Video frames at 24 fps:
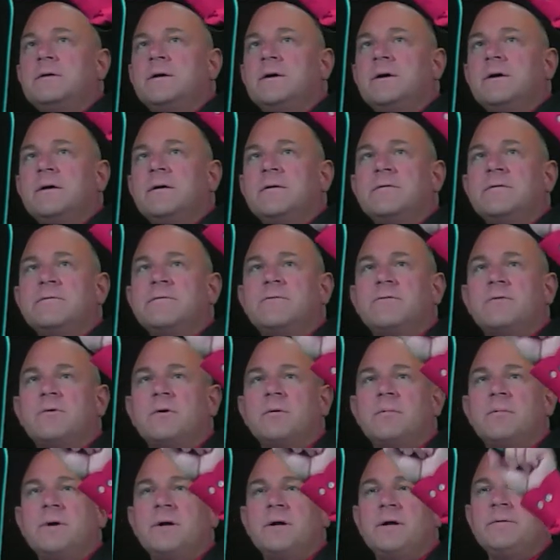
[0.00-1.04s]
uh, for a
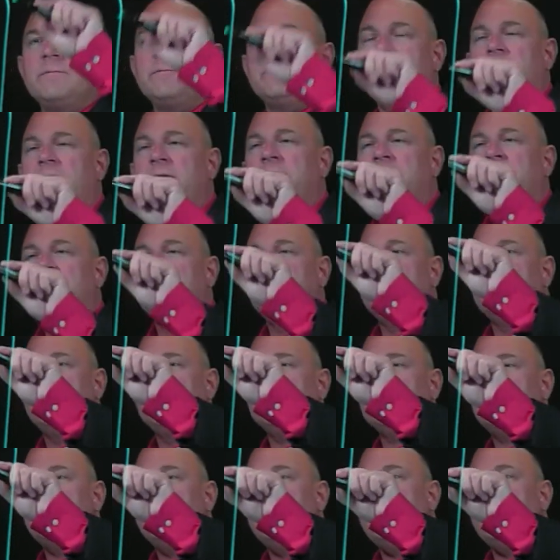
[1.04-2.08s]
minute, right?
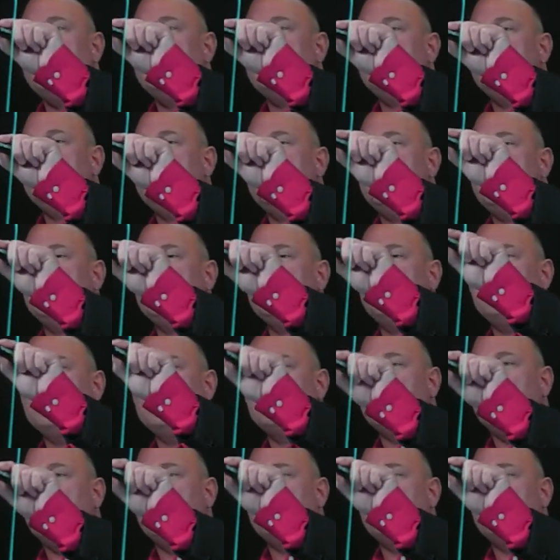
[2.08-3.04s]
With quality, we have what we call